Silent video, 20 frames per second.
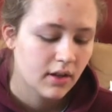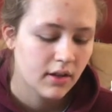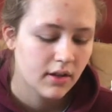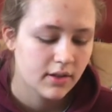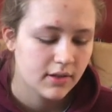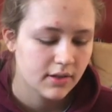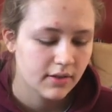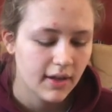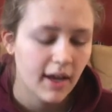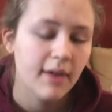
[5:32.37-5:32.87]

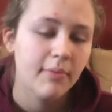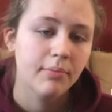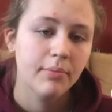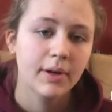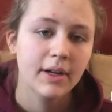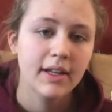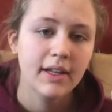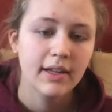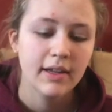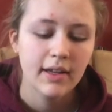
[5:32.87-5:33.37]
So yeah,
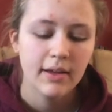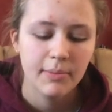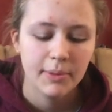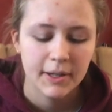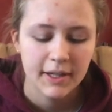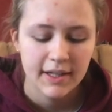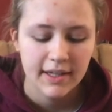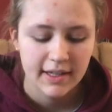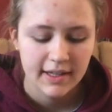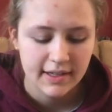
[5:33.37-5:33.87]

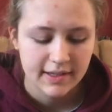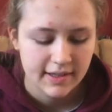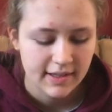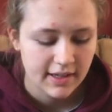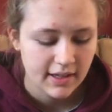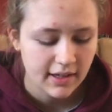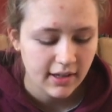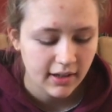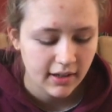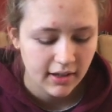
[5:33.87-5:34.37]
pretty
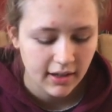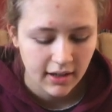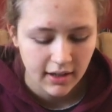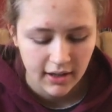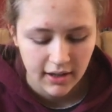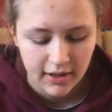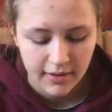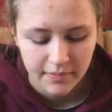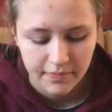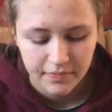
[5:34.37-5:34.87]
easy.
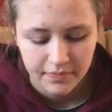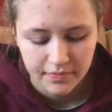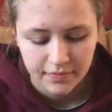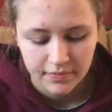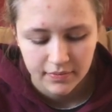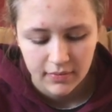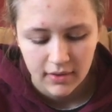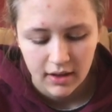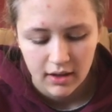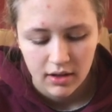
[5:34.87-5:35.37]

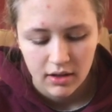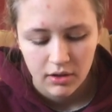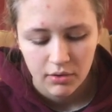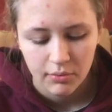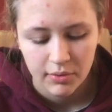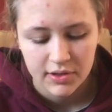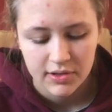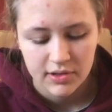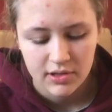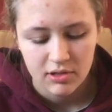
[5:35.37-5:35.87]

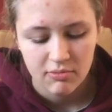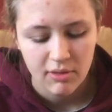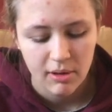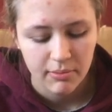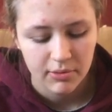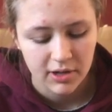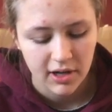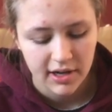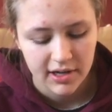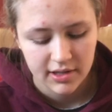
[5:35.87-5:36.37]
Once you
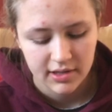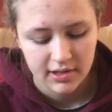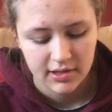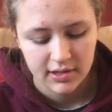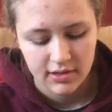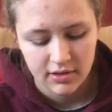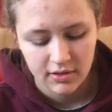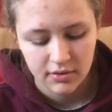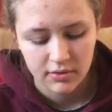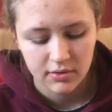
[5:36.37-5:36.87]
memorize
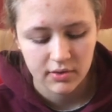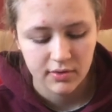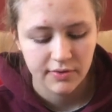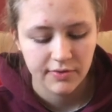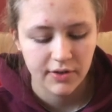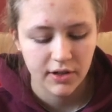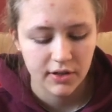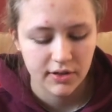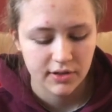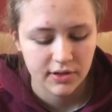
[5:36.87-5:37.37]
those
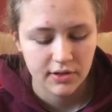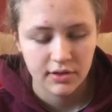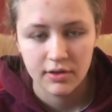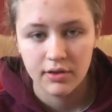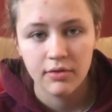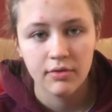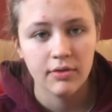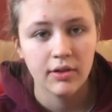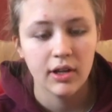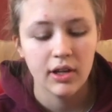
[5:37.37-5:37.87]
first
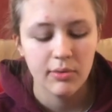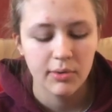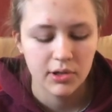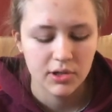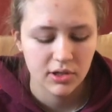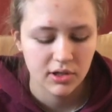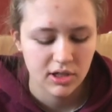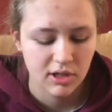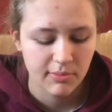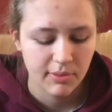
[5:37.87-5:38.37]
three, which are
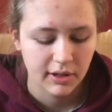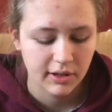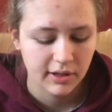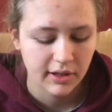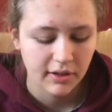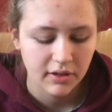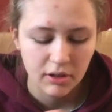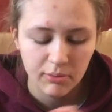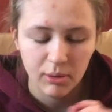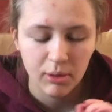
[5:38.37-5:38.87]
typically a
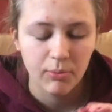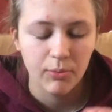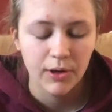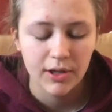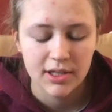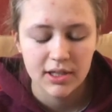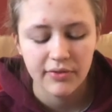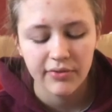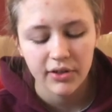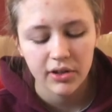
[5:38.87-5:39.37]
little bit more
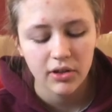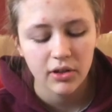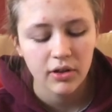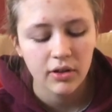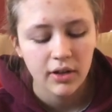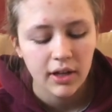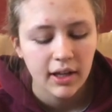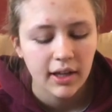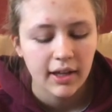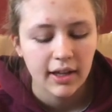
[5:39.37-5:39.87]
difficult,
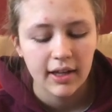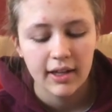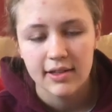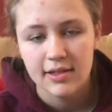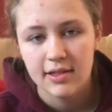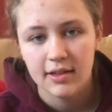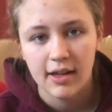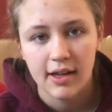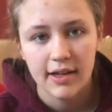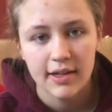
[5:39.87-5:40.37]
it's a
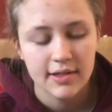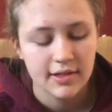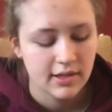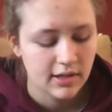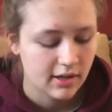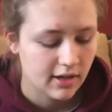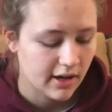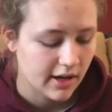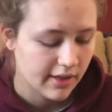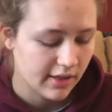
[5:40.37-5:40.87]
lot
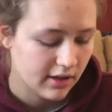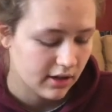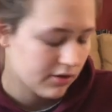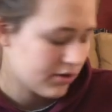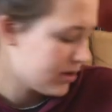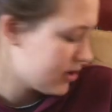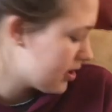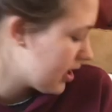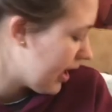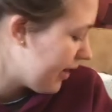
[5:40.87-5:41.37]
easier, and then you
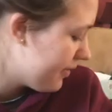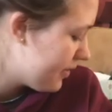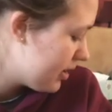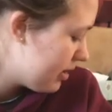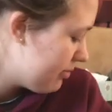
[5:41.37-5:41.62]
just have to